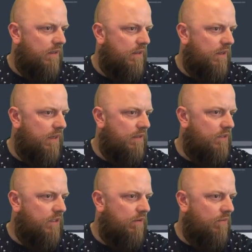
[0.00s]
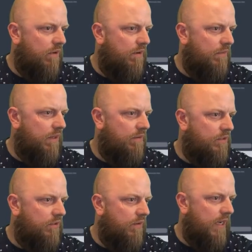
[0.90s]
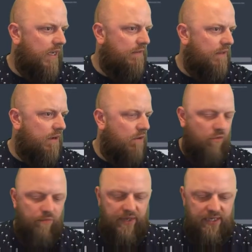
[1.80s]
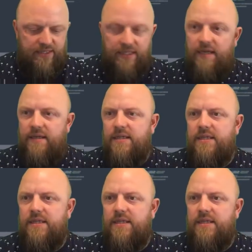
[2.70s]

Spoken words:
Yeah, do you know what? I'm going to add the whole piece here.